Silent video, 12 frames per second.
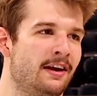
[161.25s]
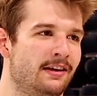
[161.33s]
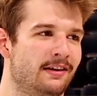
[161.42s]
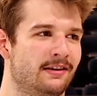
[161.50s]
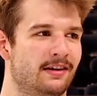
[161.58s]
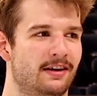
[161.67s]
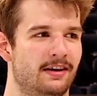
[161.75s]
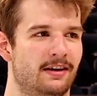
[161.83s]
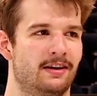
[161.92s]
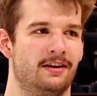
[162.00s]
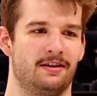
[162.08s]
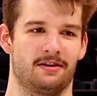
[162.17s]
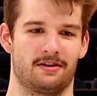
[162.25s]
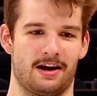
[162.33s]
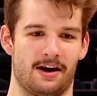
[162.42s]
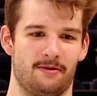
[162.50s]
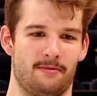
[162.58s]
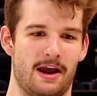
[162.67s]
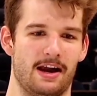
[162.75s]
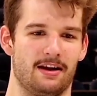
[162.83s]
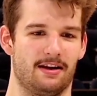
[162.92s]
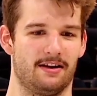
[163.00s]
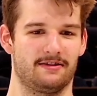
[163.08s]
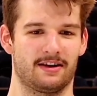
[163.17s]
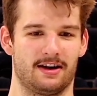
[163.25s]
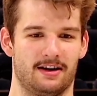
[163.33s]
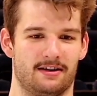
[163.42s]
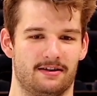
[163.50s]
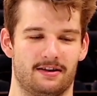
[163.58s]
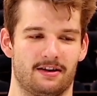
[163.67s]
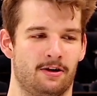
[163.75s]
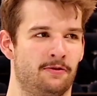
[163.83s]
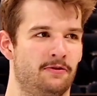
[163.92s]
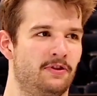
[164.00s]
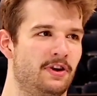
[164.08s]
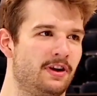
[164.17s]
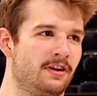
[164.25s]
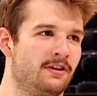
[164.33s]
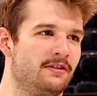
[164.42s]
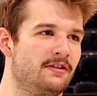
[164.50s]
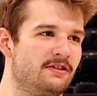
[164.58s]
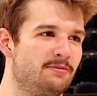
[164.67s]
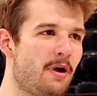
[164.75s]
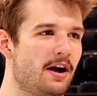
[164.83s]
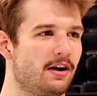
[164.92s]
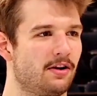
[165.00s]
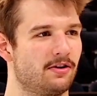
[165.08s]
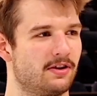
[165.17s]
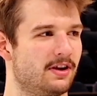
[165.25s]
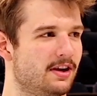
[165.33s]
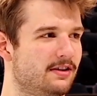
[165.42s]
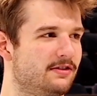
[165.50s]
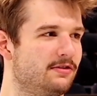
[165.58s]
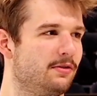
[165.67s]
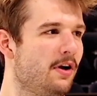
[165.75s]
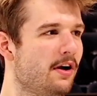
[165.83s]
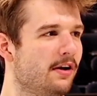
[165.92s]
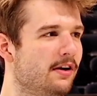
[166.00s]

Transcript: And you know, I made it, and it's kind of, hopefully it can inspire other kids who are